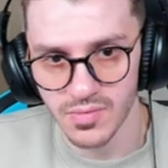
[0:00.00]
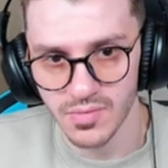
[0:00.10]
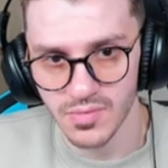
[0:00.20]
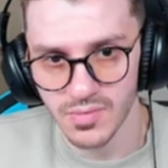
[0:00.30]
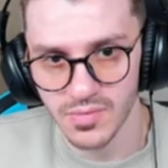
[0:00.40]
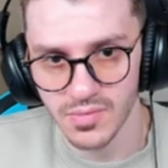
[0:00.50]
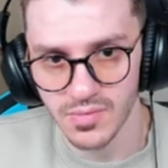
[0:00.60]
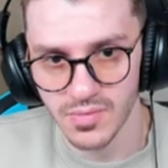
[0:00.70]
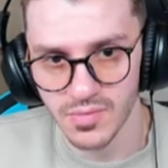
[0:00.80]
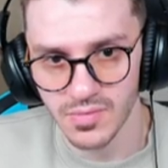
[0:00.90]
I
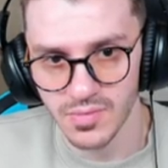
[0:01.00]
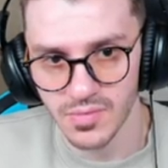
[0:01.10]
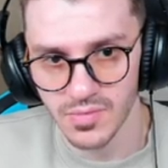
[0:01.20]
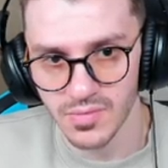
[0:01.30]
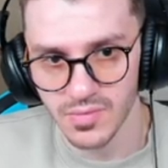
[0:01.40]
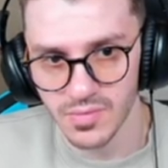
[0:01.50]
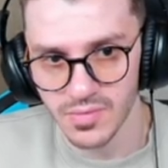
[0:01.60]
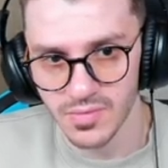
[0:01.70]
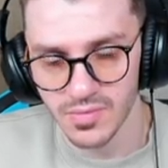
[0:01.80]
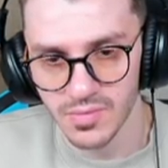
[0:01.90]
saw that.
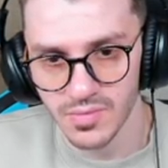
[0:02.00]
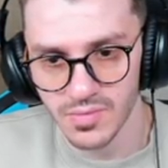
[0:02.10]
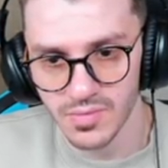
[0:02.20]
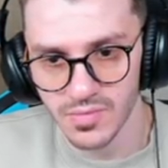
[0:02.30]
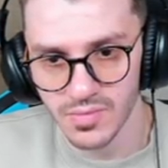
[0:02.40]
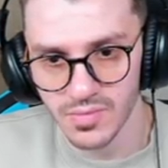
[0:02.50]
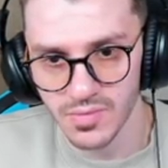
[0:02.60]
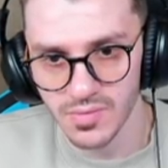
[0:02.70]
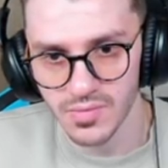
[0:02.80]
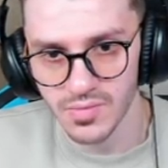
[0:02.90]
Show yourself.
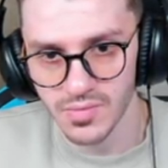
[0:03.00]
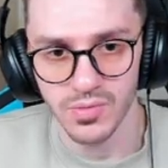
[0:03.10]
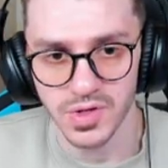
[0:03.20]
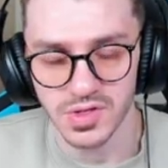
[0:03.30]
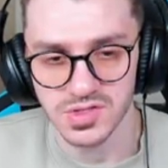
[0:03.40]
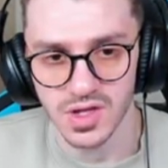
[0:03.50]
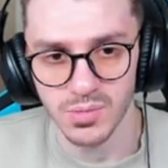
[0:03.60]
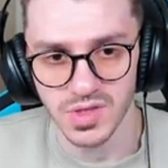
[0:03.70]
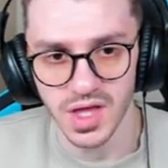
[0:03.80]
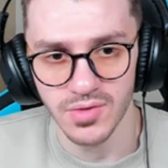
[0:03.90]
Wait, he's
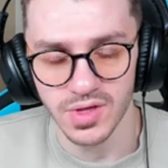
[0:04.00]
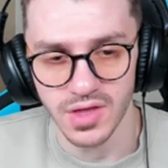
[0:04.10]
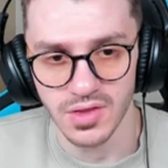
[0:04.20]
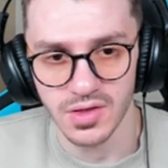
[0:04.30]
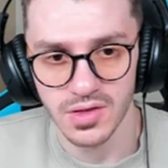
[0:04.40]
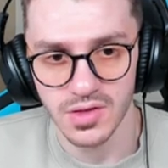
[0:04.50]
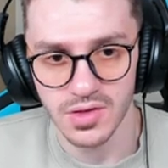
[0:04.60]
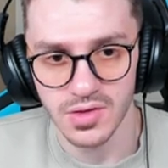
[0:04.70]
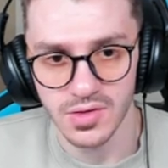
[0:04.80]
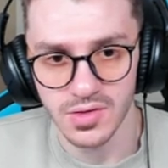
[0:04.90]
coming down again?
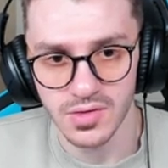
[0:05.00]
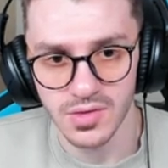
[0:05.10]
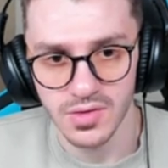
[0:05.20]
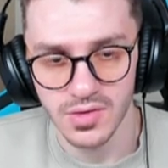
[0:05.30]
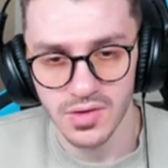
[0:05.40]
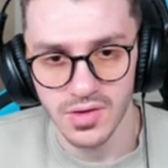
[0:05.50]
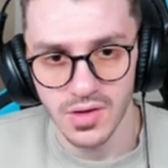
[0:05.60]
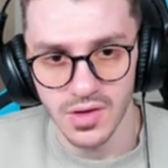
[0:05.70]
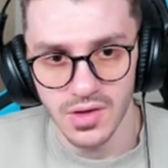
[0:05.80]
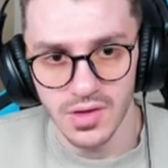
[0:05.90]

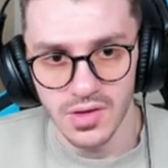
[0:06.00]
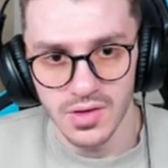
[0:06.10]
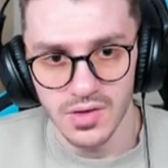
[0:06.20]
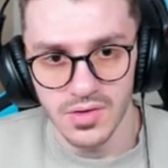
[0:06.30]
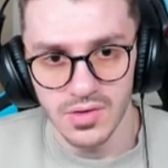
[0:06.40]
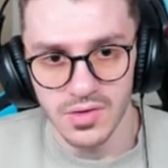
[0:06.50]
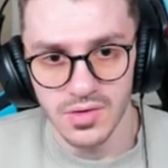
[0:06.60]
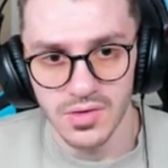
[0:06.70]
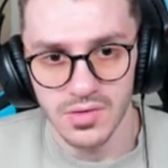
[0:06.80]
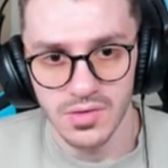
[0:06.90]
Come out,
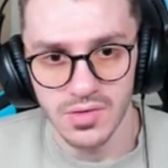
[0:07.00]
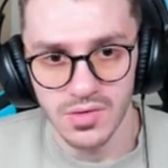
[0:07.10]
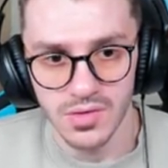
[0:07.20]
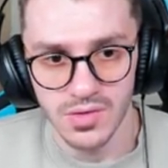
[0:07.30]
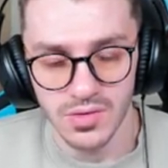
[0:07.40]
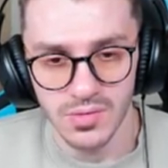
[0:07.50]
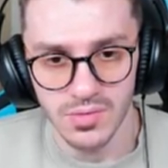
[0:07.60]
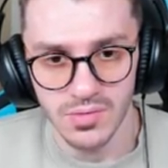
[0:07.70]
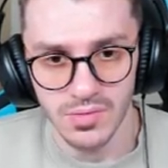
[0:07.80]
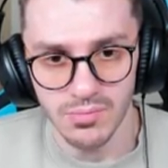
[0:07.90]
come
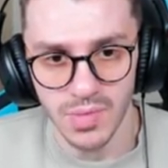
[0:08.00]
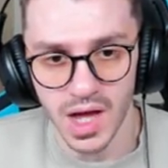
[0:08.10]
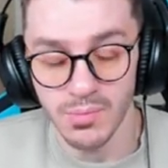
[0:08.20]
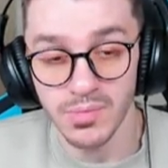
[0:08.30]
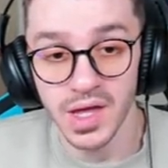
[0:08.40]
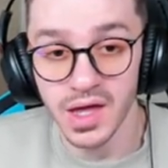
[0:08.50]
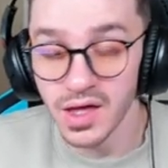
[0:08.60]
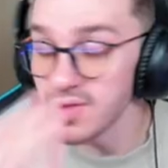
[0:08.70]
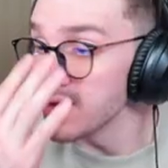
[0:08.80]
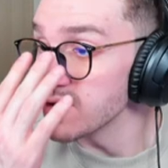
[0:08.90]
out. My
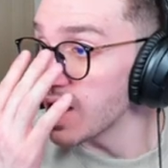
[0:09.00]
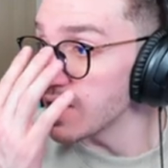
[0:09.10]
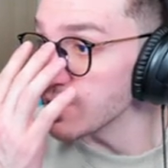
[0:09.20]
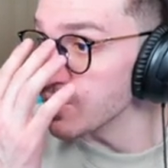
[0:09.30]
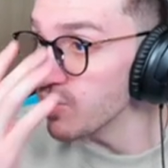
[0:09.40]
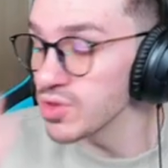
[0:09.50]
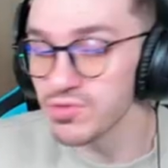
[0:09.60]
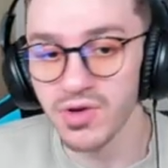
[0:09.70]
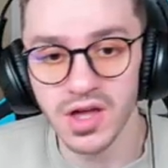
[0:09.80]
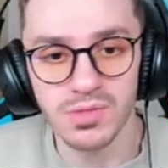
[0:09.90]
man, you
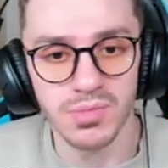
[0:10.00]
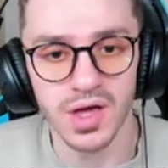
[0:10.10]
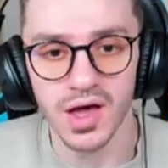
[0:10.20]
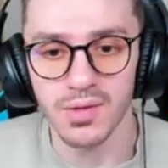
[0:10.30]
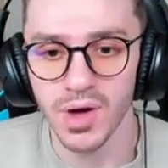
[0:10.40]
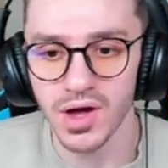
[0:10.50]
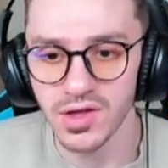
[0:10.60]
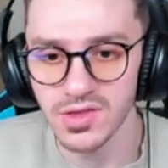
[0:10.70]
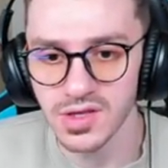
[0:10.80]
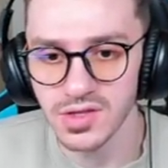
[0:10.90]
won't find me. I'm
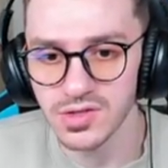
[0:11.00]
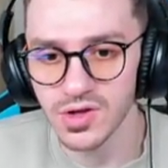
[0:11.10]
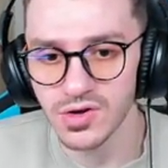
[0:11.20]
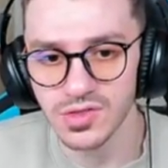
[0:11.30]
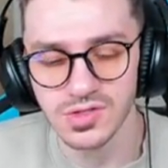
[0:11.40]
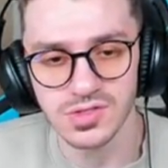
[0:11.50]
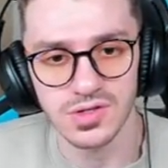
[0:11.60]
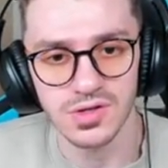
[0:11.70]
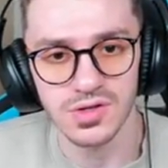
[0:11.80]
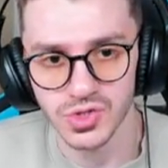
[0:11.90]
hiding in the darkness.
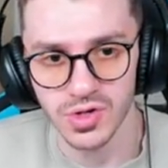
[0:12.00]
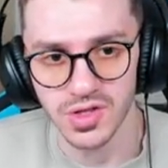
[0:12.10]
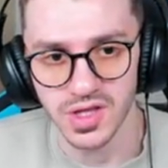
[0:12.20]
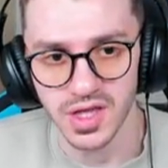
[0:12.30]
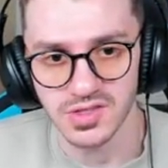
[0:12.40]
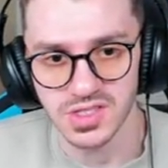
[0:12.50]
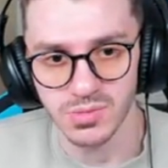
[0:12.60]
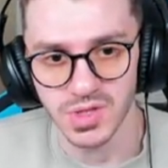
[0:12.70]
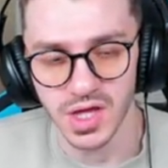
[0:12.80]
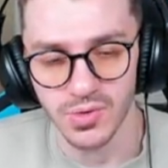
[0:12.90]
Surely you can not
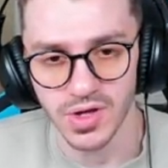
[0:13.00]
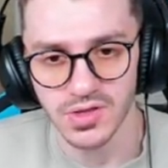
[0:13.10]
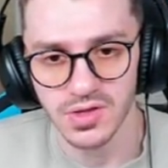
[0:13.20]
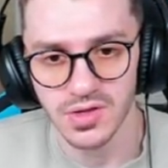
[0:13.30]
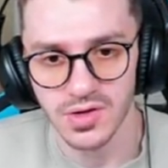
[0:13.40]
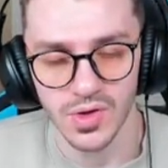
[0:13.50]
see me now, right?